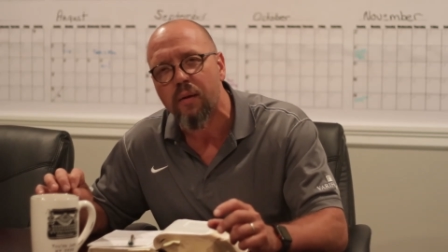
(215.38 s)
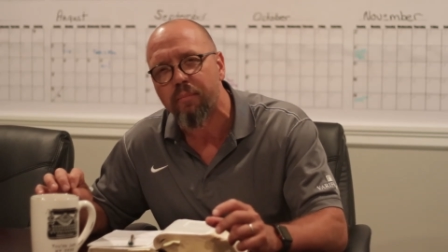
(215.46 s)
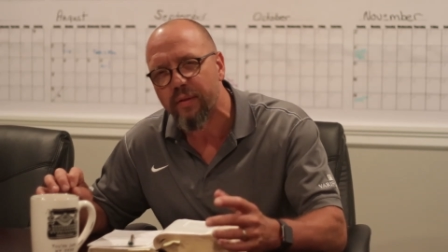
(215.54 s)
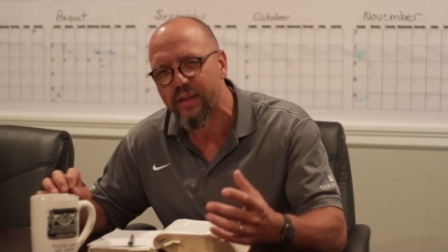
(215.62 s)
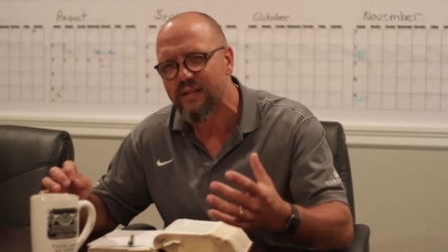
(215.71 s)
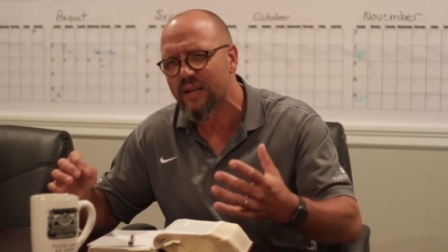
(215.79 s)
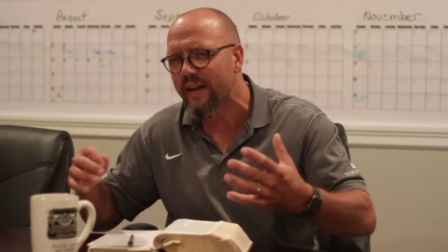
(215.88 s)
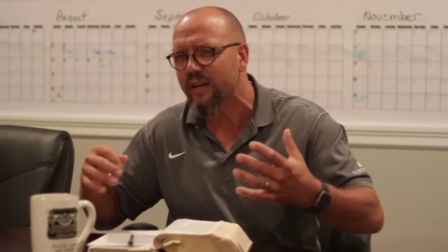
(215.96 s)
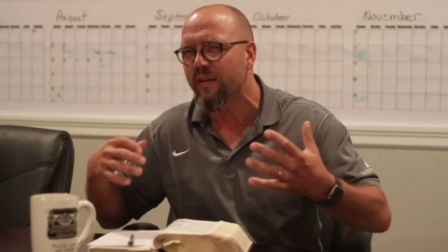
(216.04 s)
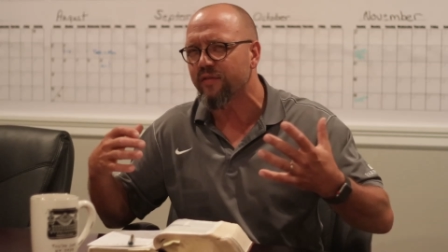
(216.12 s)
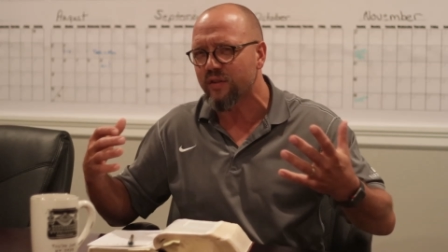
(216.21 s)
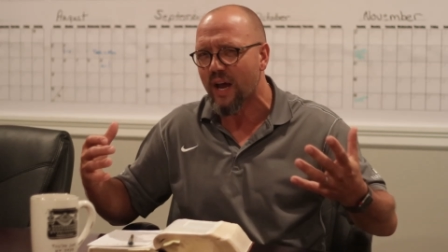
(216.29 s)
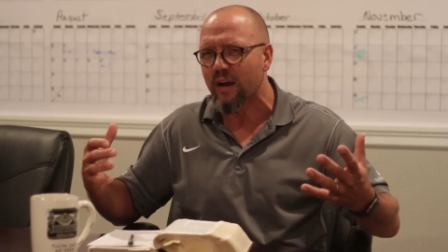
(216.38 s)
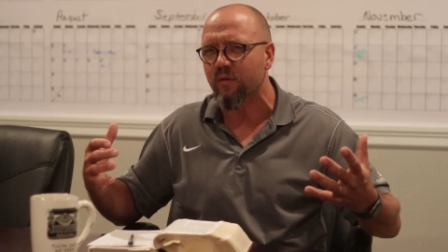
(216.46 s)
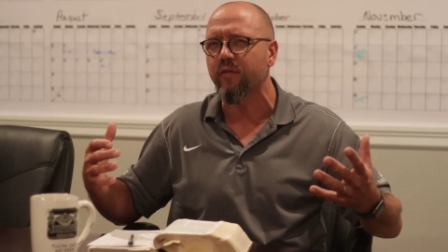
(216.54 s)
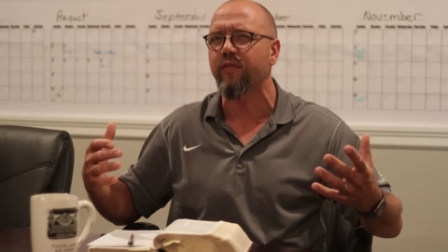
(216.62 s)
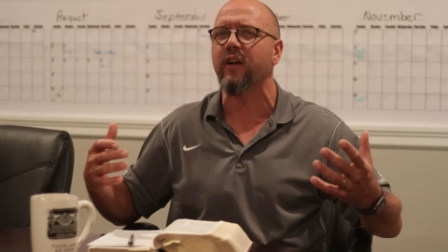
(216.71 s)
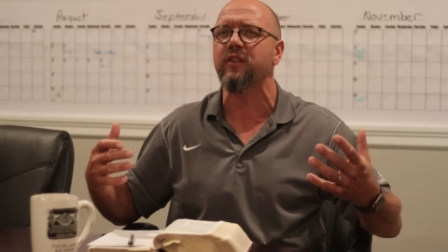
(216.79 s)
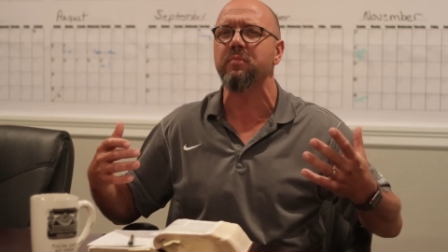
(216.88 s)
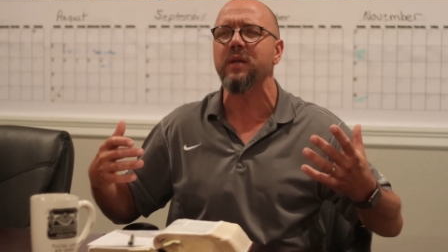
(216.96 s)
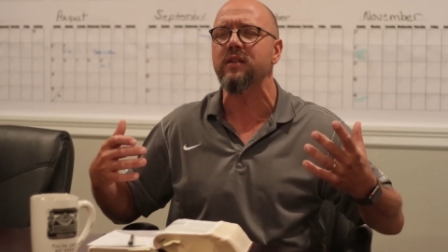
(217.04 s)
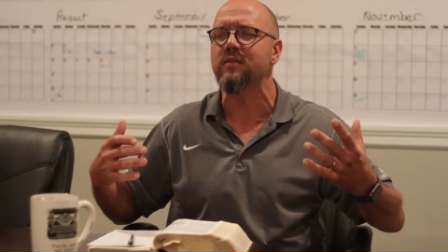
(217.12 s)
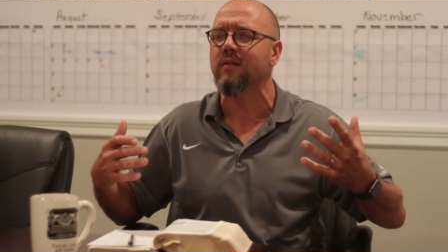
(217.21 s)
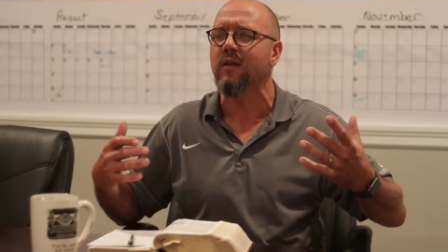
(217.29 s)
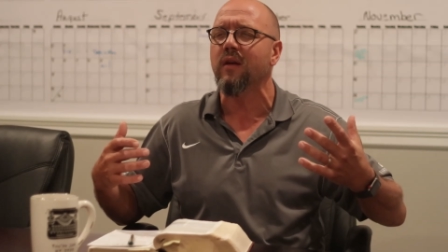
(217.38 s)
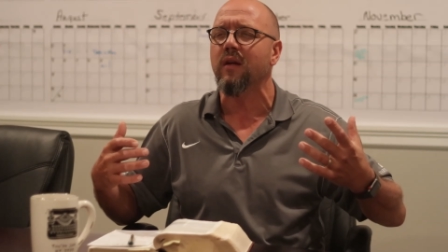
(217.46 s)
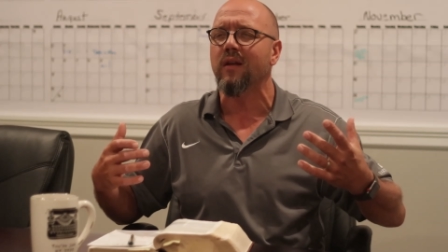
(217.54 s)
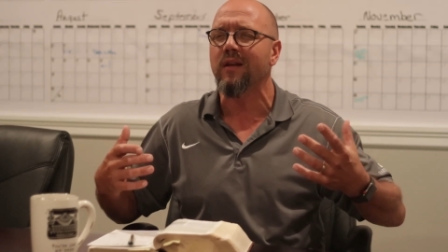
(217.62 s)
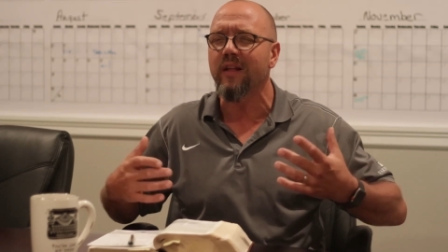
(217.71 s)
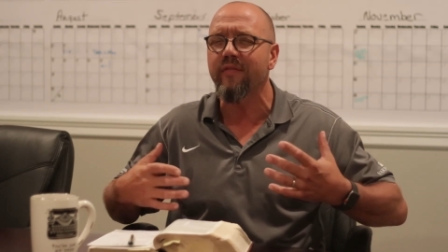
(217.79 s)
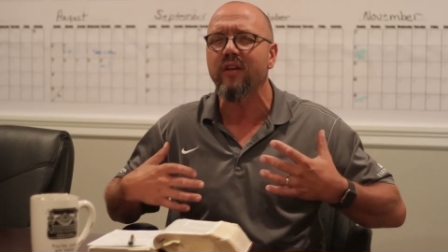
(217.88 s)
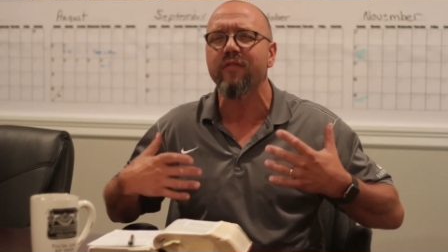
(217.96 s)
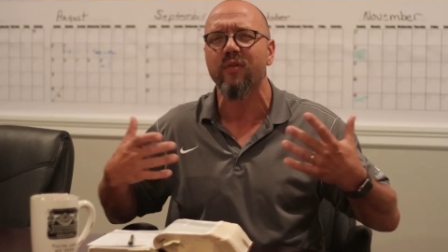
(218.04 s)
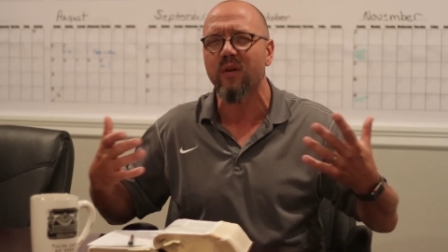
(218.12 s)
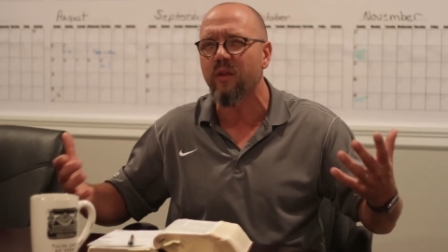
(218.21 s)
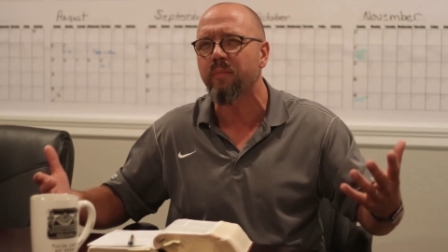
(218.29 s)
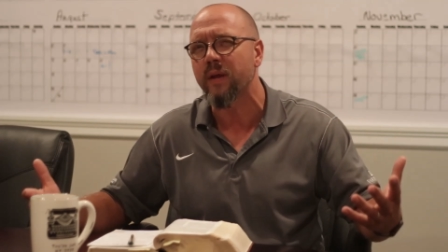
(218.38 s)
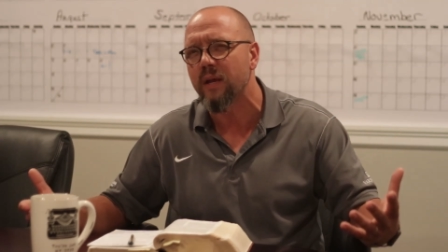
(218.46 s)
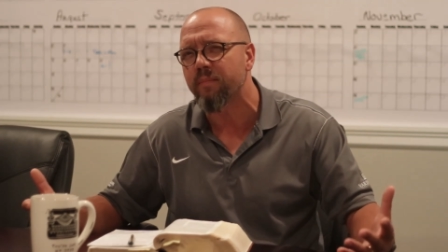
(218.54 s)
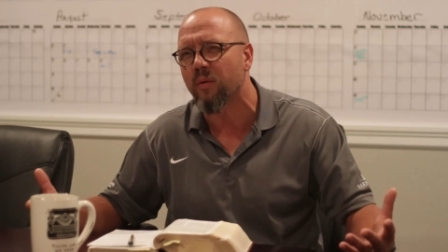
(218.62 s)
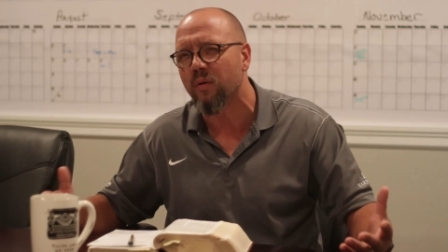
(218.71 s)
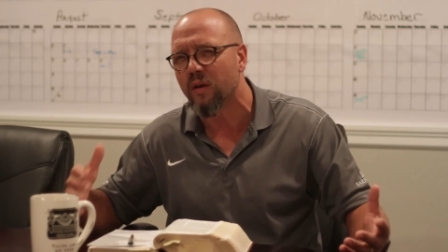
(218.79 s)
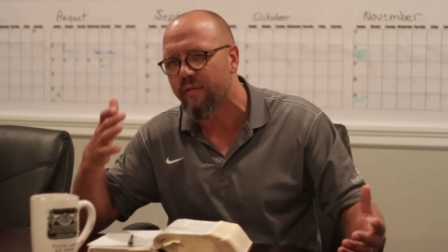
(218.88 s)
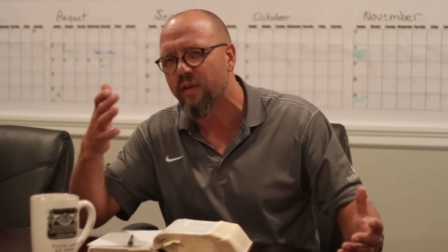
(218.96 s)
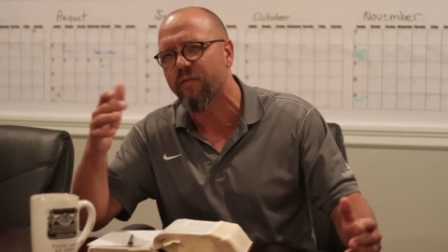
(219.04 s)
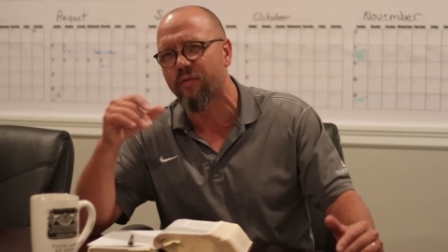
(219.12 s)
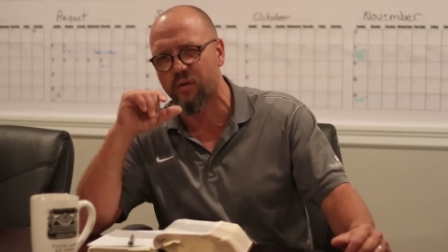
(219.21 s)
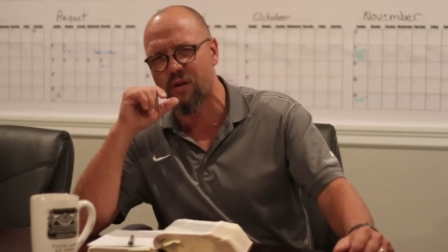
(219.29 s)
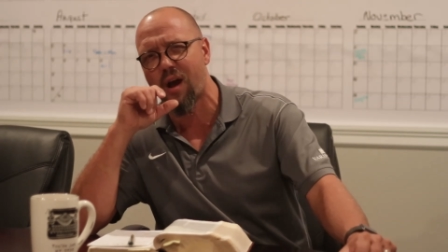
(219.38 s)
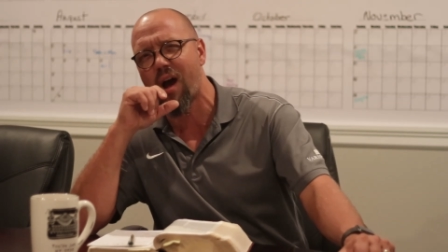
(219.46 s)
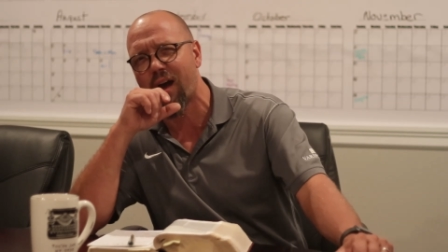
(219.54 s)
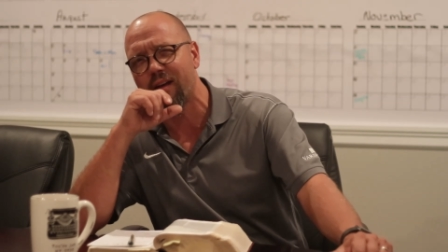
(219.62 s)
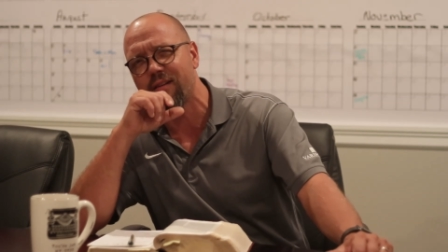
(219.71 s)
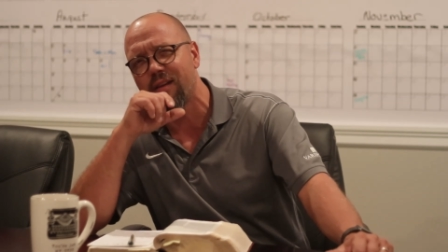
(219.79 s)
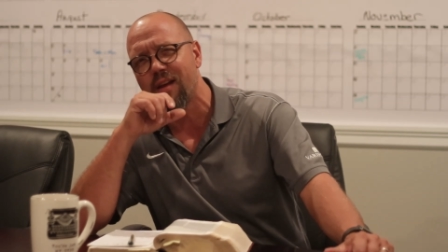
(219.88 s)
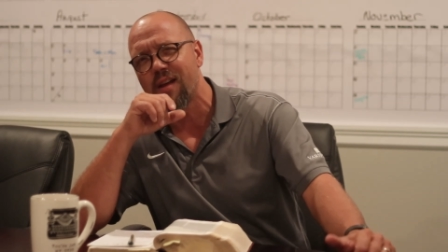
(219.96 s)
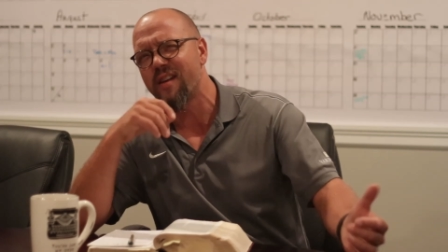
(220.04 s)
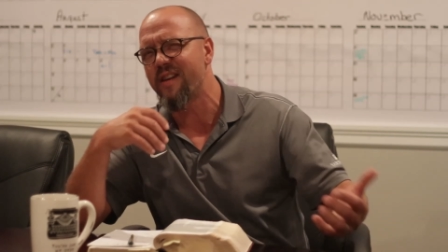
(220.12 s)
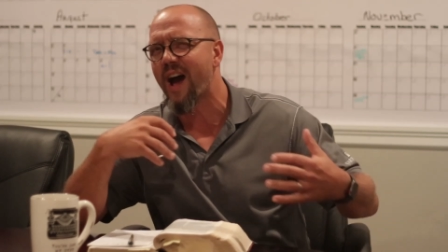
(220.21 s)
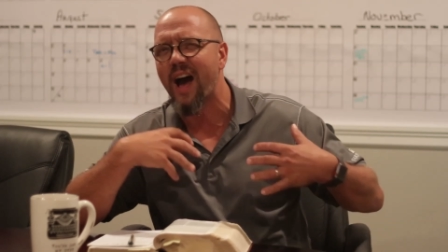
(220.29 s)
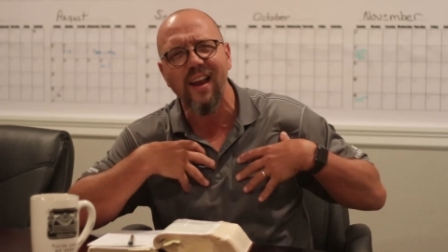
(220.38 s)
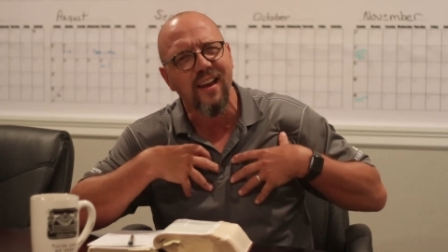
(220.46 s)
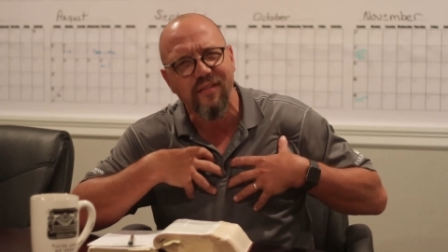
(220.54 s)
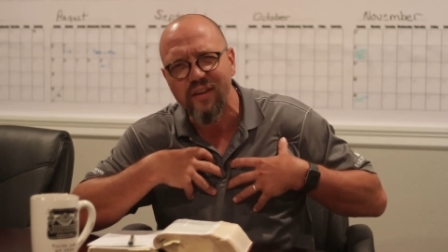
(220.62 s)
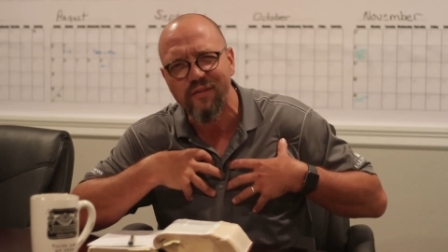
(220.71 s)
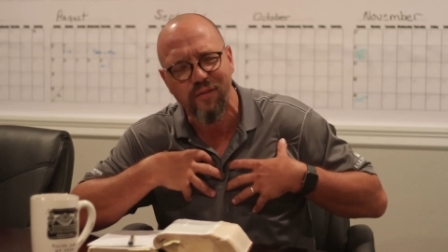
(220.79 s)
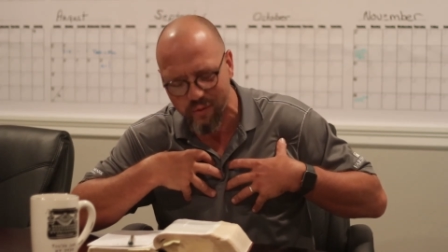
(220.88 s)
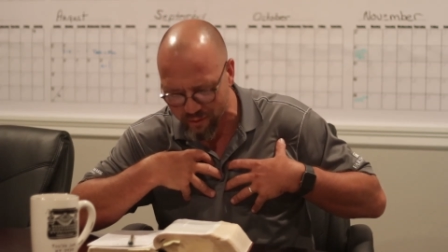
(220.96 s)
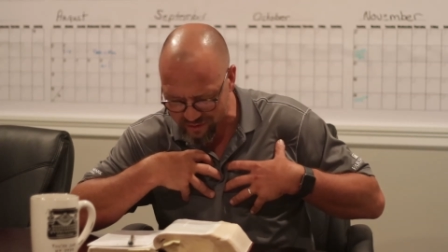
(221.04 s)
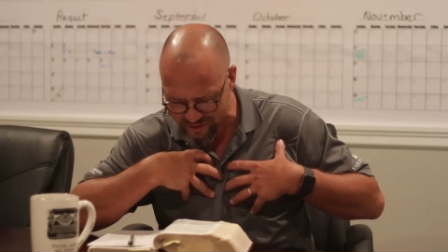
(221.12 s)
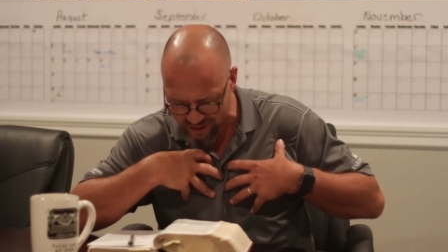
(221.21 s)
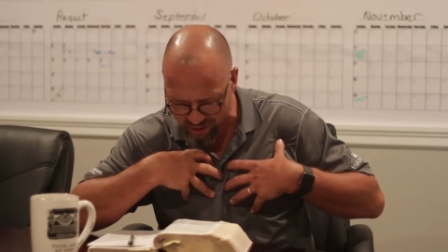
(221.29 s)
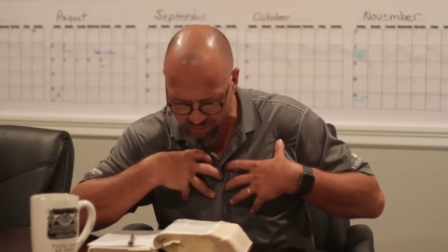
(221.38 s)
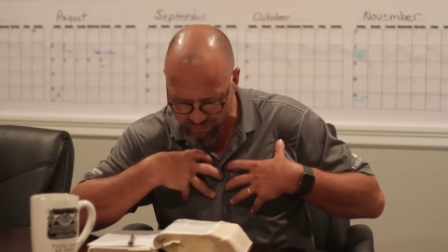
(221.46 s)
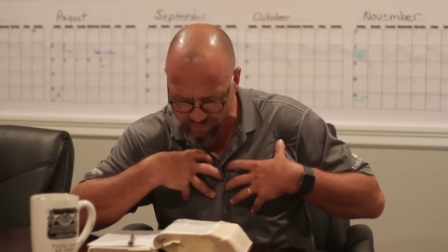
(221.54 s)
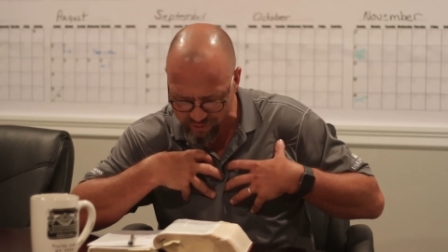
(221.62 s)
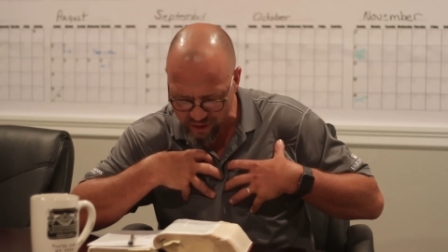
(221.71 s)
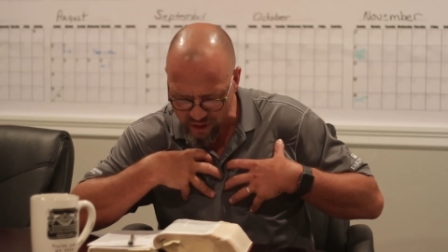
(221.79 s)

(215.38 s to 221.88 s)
But this idea of sacrifice means living for other people, living for God, not living for yourself.